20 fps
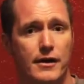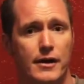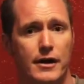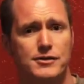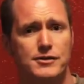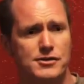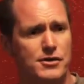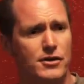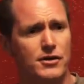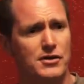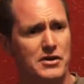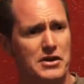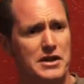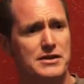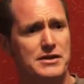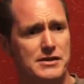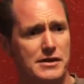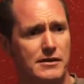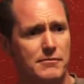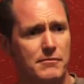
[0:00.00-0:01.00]
It
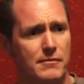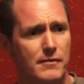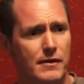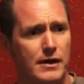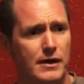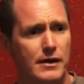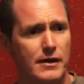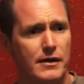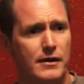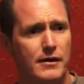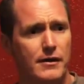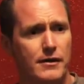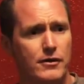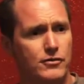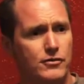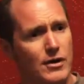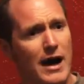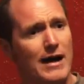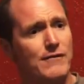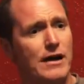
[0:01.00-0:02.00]
certainly isn't,
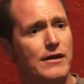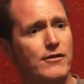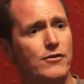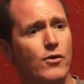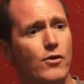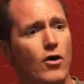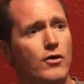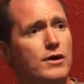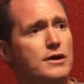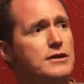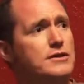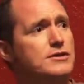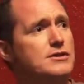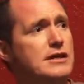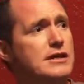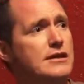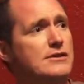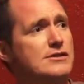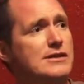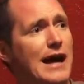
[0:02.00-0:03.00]
you drive down the road and you
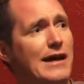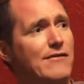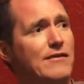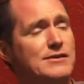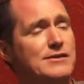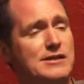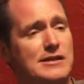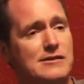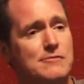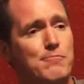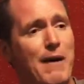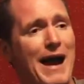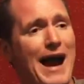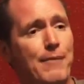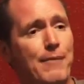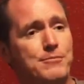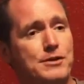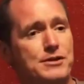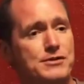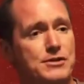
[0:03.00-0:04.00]
see a sign that says
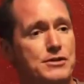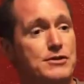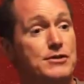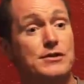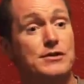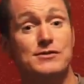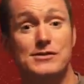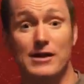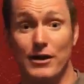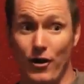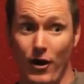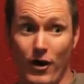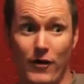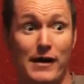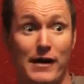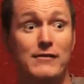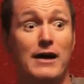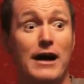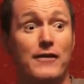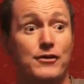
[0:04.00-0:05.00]
Baptist and you can say, oh,
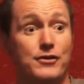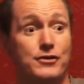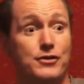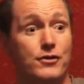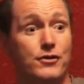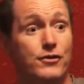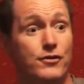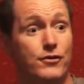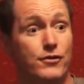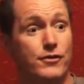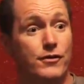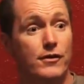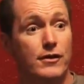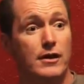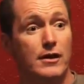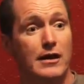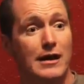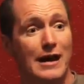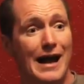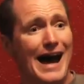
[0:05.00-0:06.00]
they've got the truth.
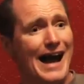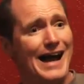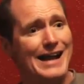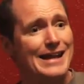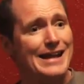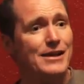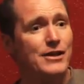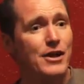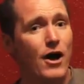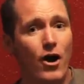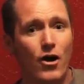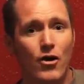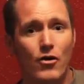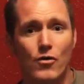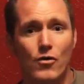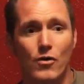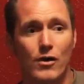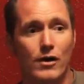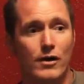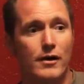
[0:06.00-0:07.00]
How do you
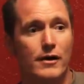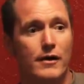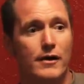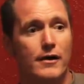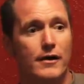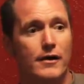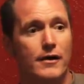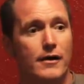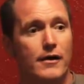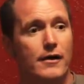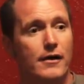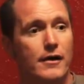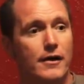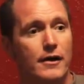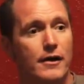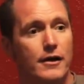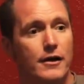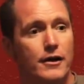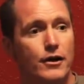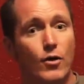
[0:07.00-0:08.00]
know?
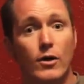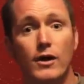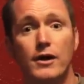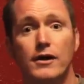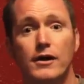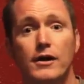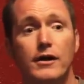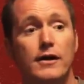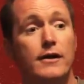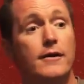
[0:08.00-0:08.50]
You know what?